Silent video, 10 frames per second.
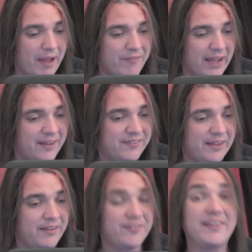I've got to say
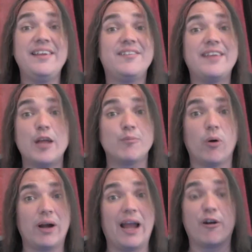there's at least 10
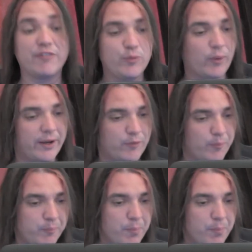more. I'll read one of them.